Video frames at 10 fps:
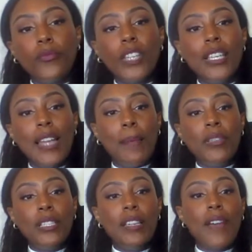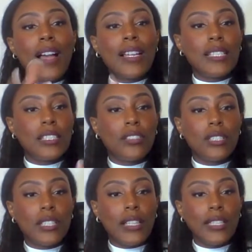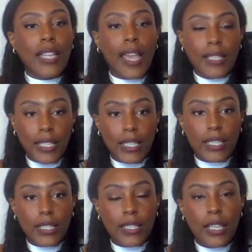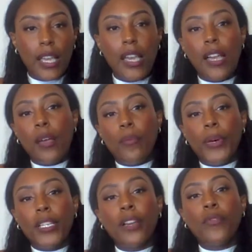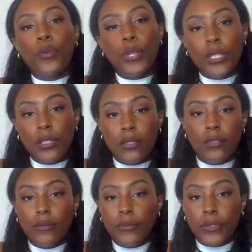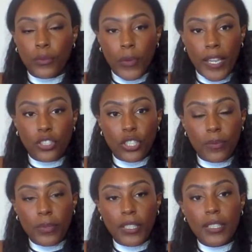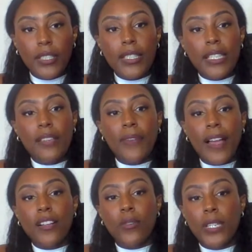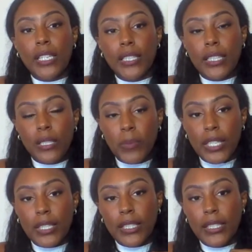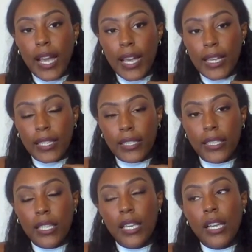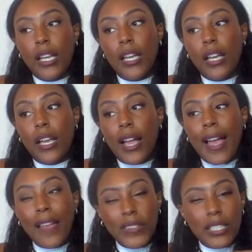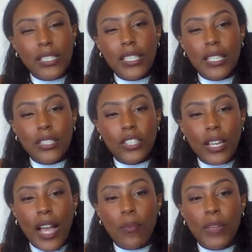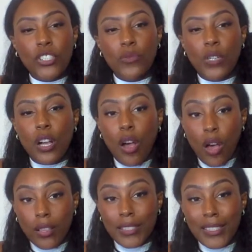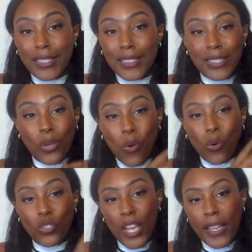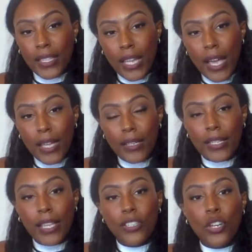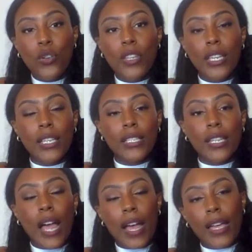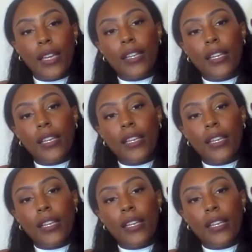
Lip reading: and I believe I could still sell it as is, but of course for way cheaper than if I go and get this piece dyed. I have to see and check how much it would cost to get this whole jacket dyed, because I know they can dye